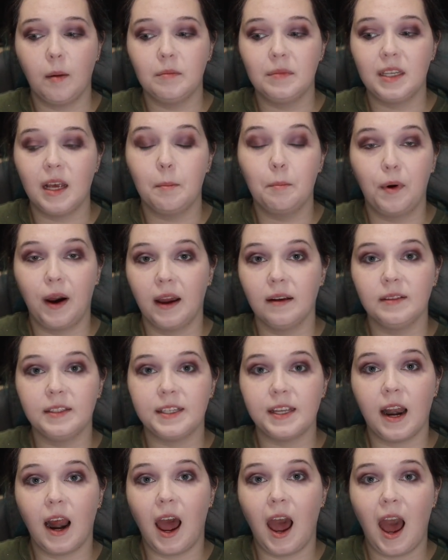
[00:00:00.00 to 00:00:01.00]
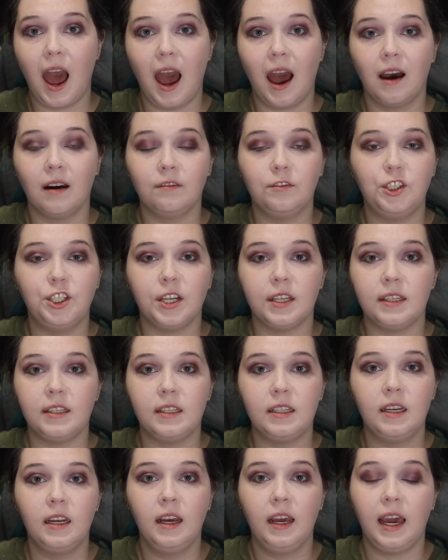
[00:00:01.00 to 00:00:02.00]
Some browns that I have
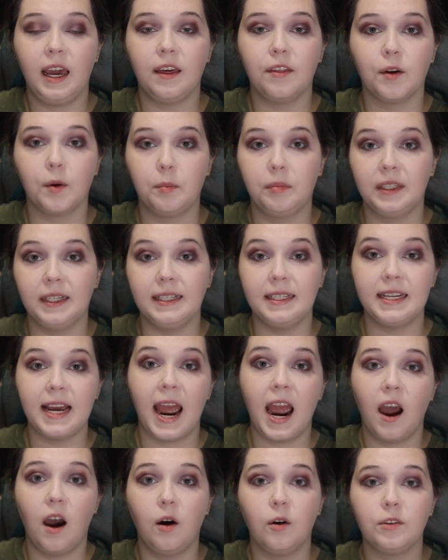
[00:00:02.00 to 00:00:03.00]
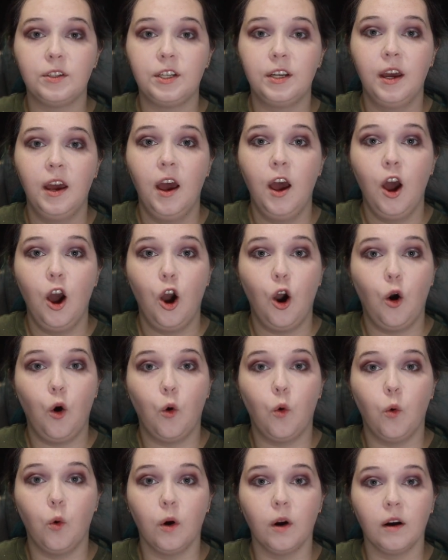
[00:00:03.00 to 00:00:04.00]
just either blend out
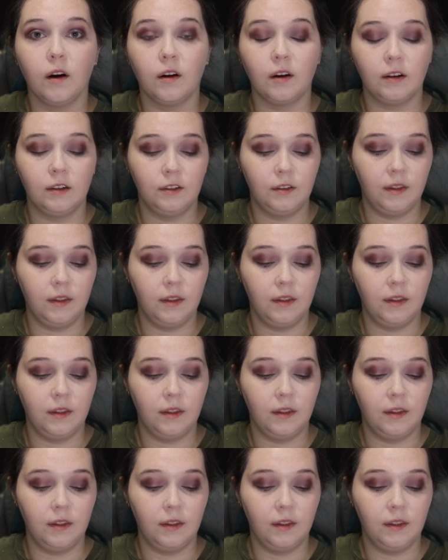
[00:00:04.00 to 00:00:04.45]
or